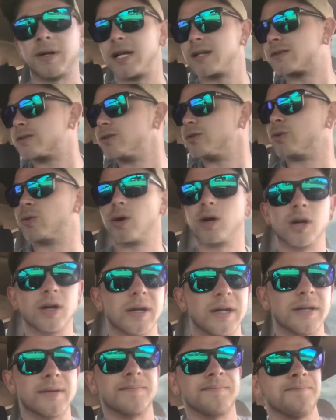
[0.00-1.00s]
not too
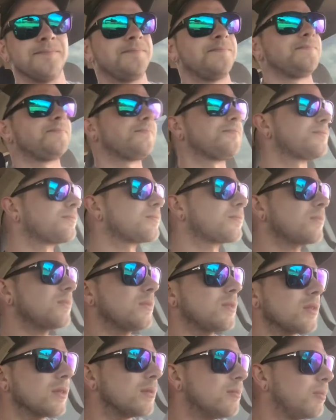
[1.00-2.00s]
worried.
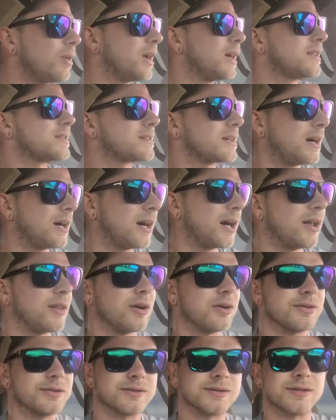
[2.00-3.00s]
But
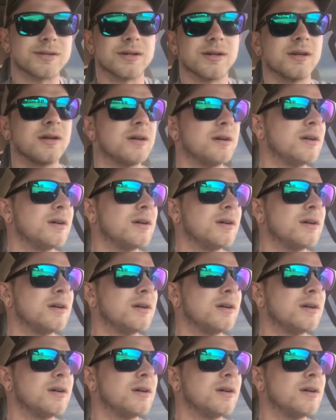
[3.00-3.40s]
those